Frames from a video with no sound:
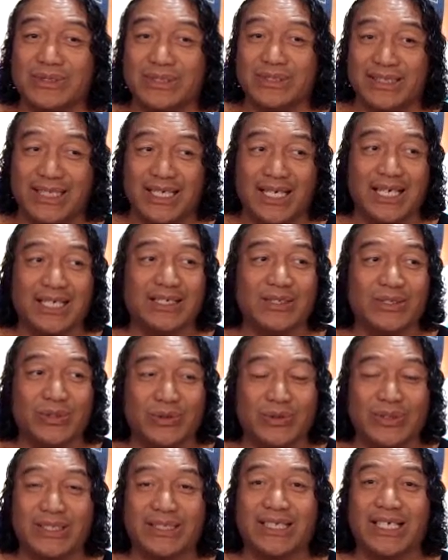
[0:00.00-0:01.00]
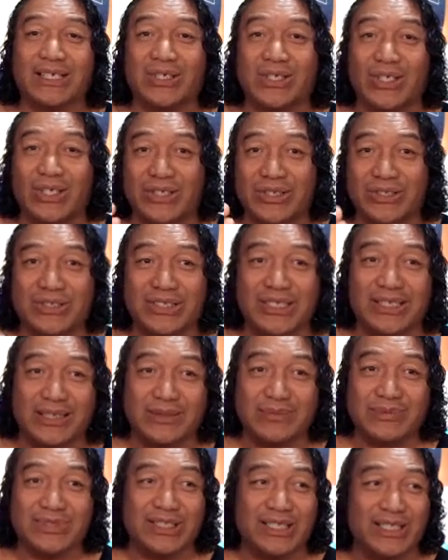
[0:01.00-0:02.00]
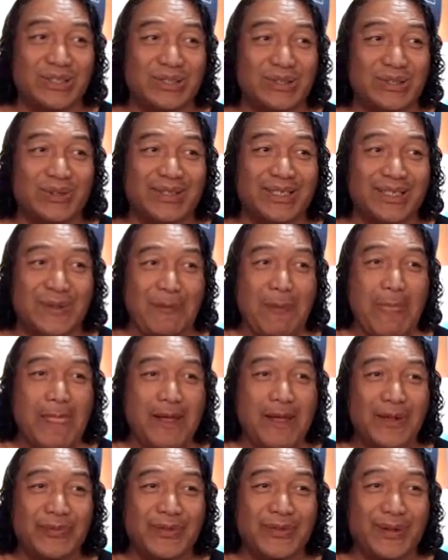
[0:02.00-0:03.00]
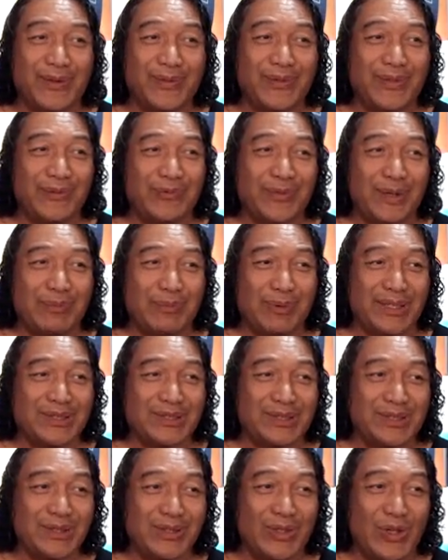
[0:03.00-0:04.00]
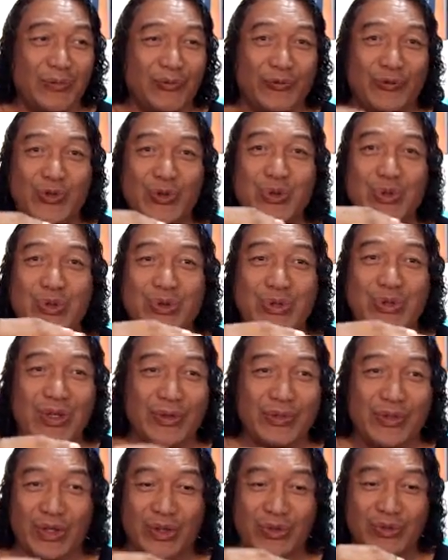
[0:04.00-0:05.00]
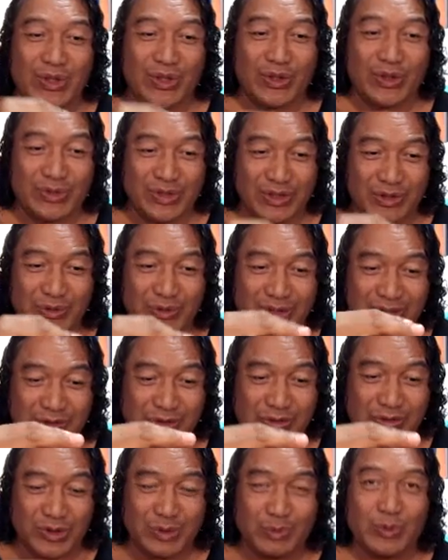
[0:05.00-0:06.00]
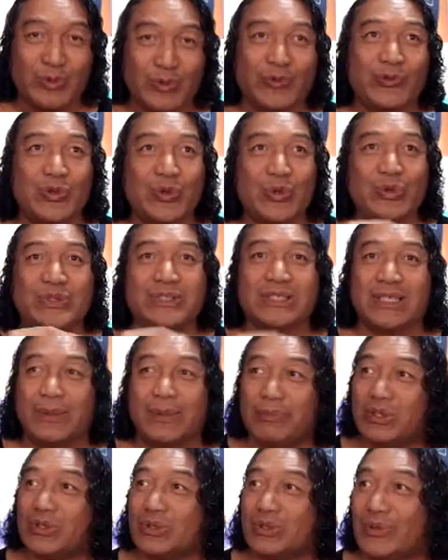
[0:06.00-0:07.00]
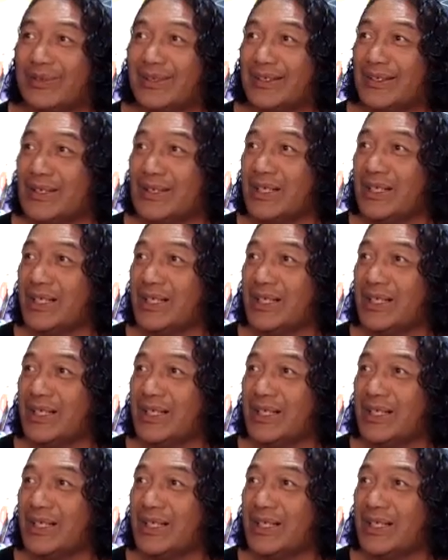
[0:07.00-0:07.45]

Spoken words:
the dark until the technology comes, until the vibration food, the incredible foods come, until the